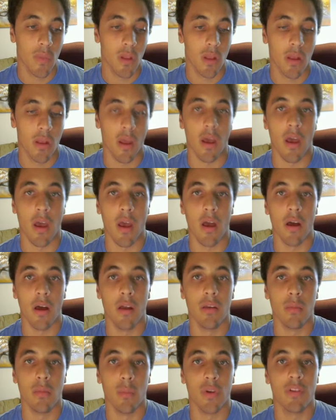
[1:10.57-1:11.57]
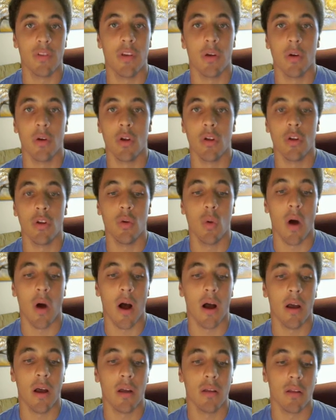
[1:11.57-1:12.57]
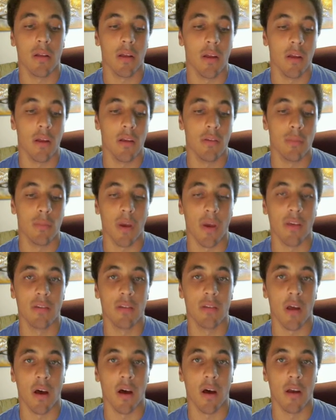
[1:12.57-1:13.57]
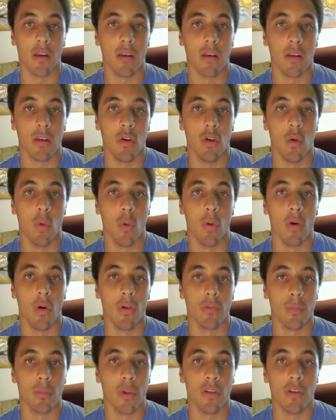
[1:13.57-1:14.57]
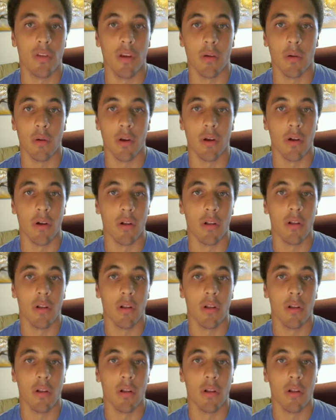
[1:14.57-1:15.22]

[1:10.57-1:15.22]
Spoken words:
And Material UI is based on Google's Material